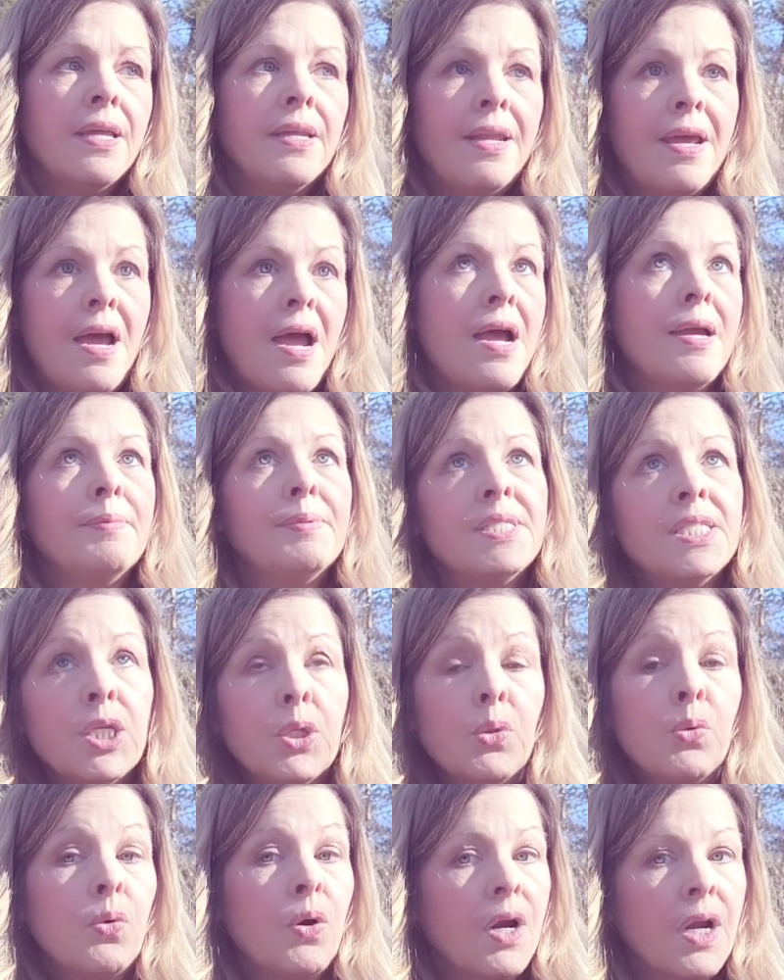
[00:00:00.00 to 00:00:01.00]
Now, I'm
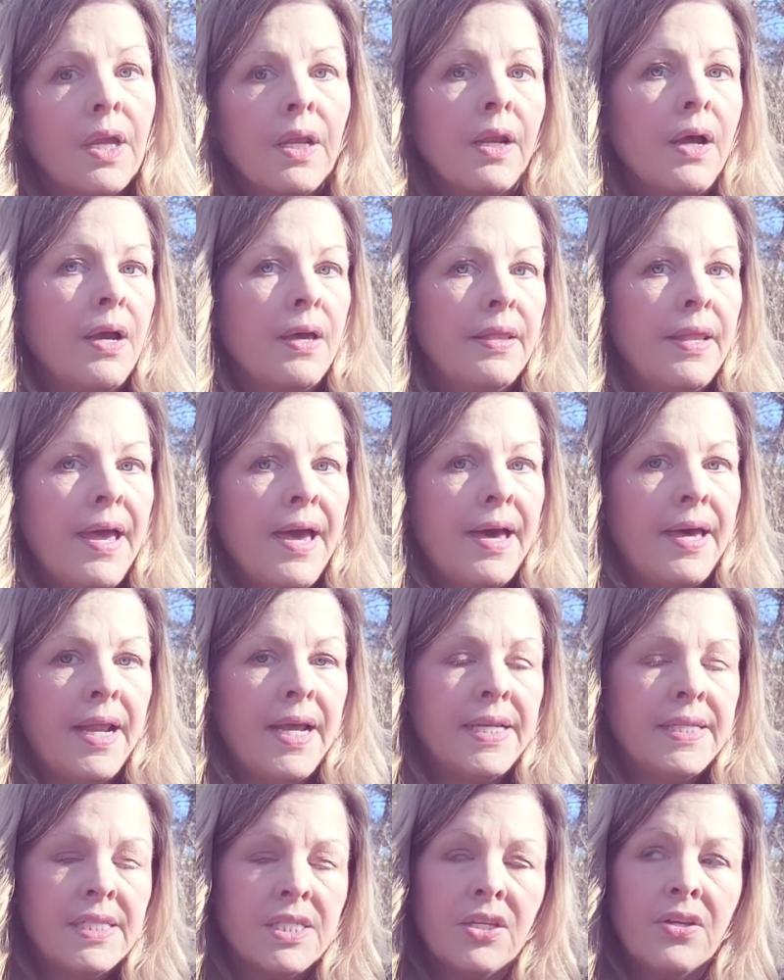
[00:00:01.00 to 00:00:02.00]
still working on that.
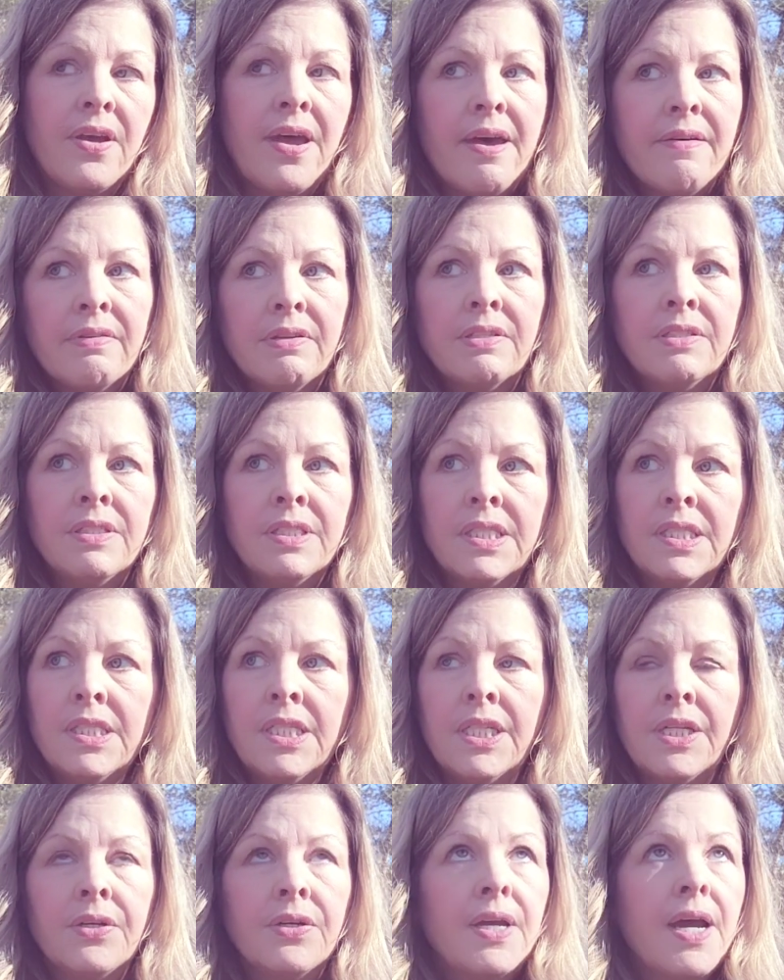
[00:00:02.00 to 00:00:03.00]
I still haven't,
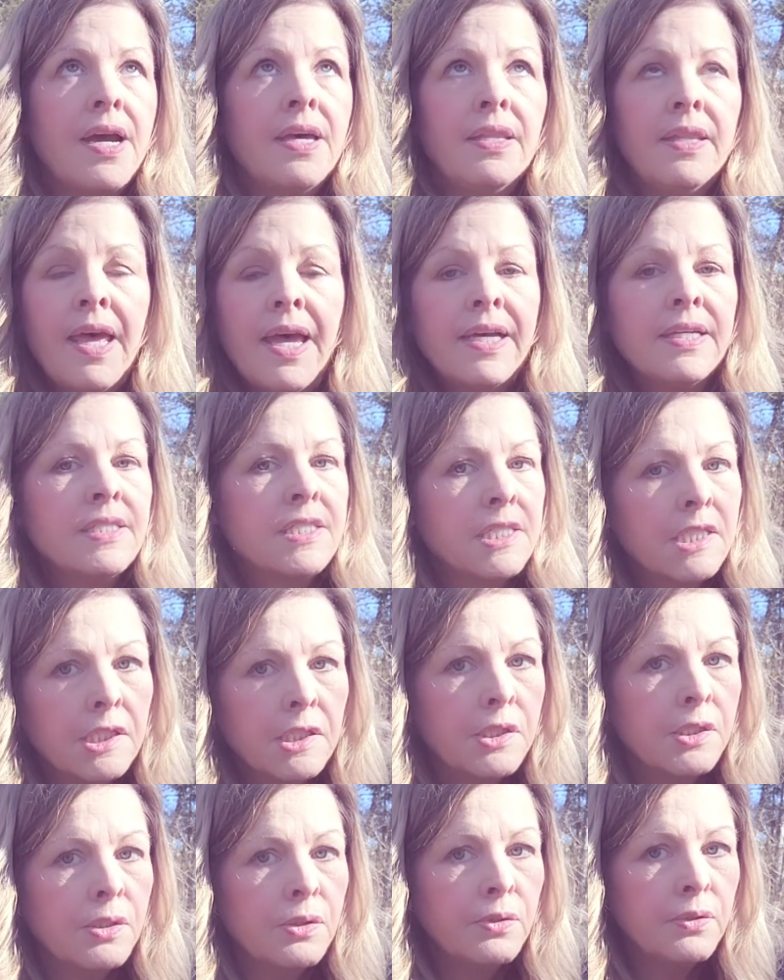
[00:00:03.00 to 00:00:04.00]
you know, gotten that
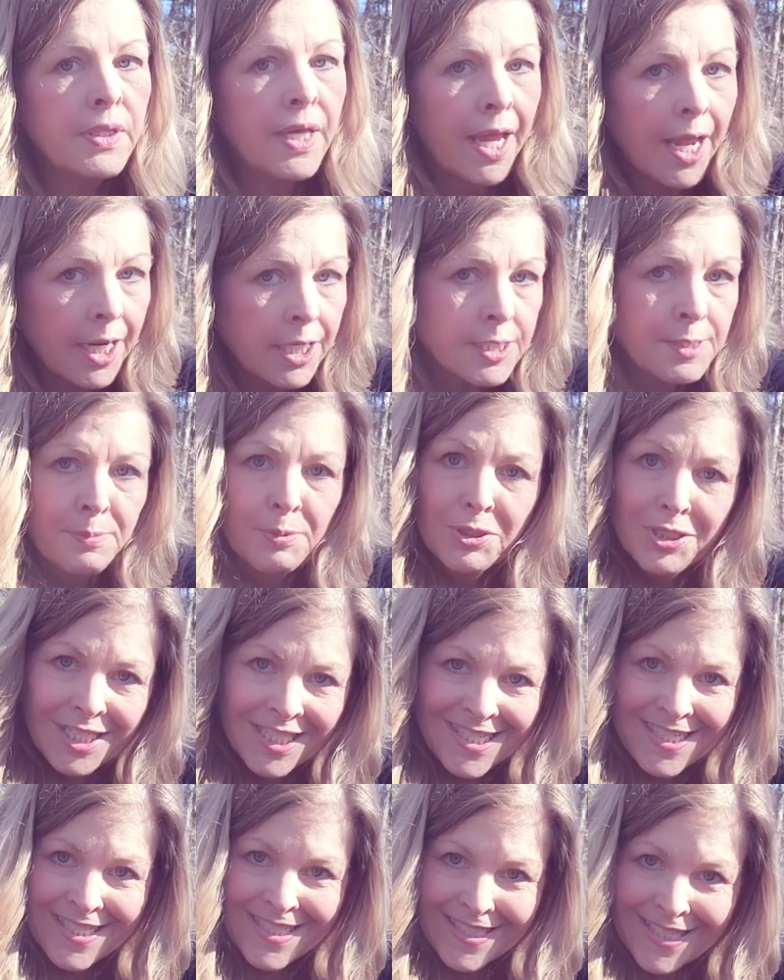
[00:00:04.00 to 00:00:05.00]
to the
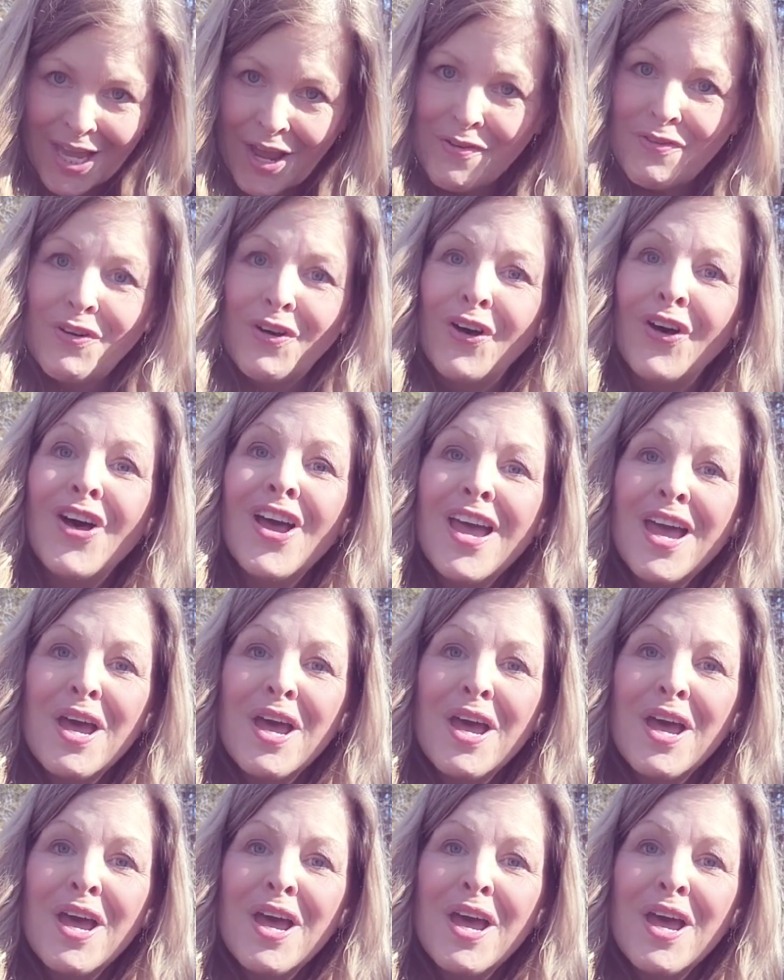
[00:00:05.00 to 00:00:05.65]
expertise level,